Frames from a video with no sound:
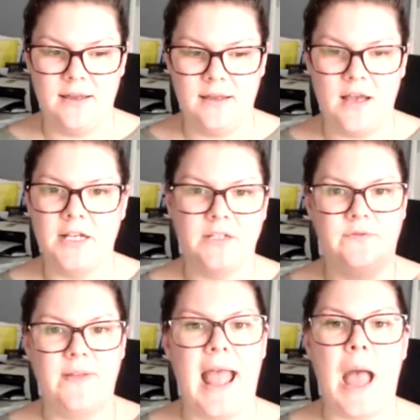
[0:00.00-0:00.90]
kind of
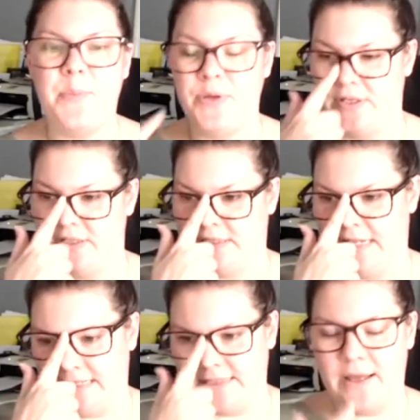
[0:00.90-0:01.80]
happened,
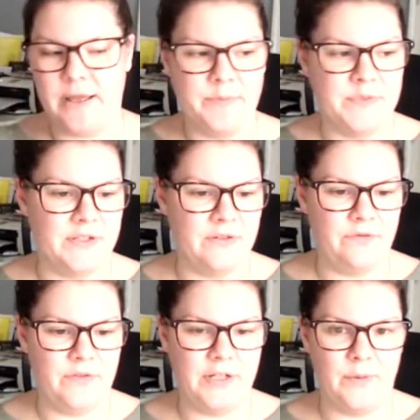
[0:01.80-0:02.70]
in terms of,
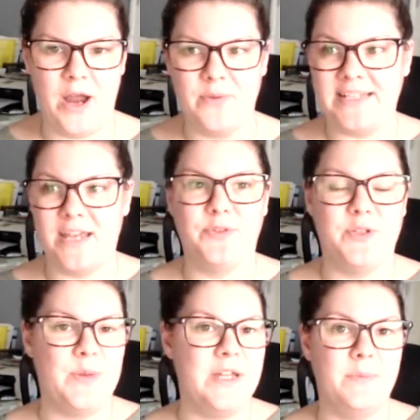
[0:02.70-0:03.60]
you know, I was able to
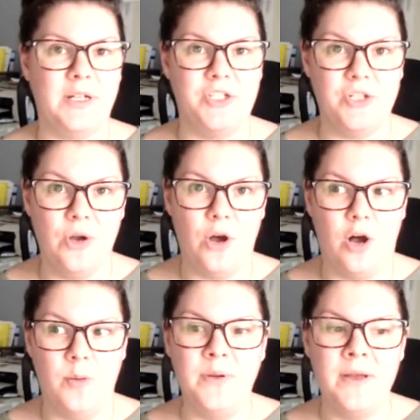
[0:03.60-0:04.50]
be at my
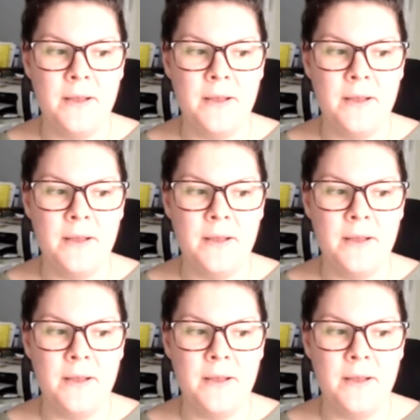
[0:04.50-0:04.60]
job